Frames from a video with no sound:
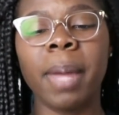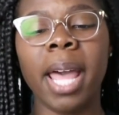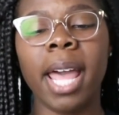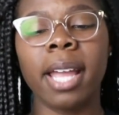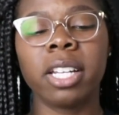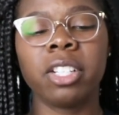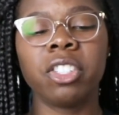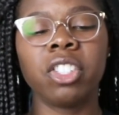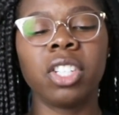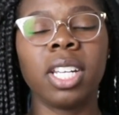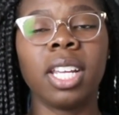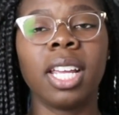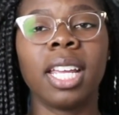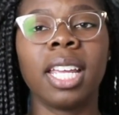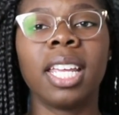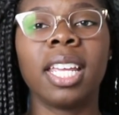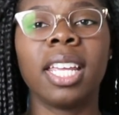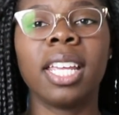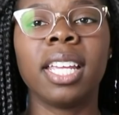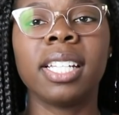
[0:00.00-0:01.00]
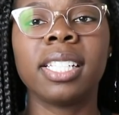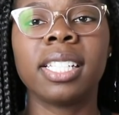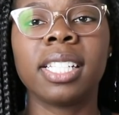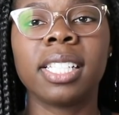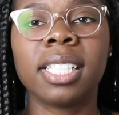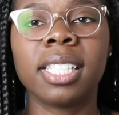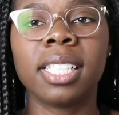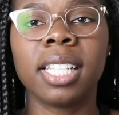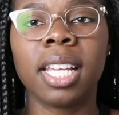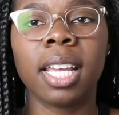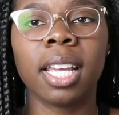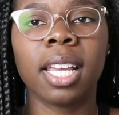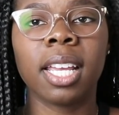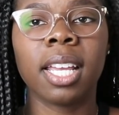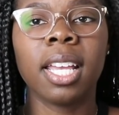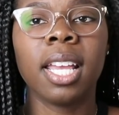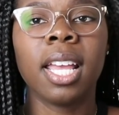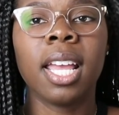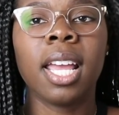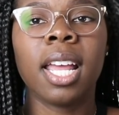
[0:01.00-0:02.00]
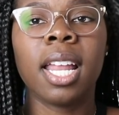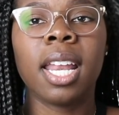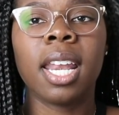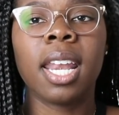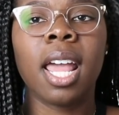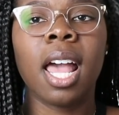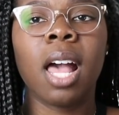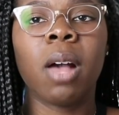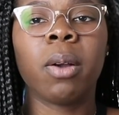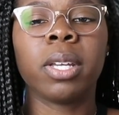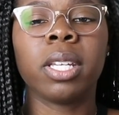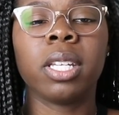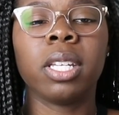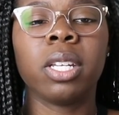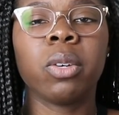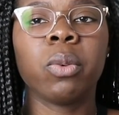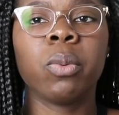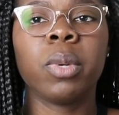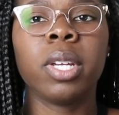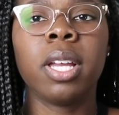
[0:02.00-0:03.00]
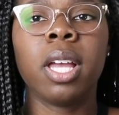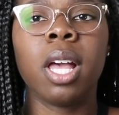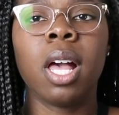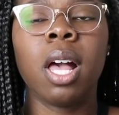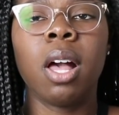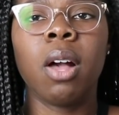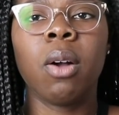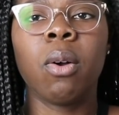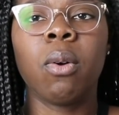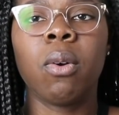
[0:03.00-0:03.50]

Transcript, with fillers: packaging is sick. Now here we go.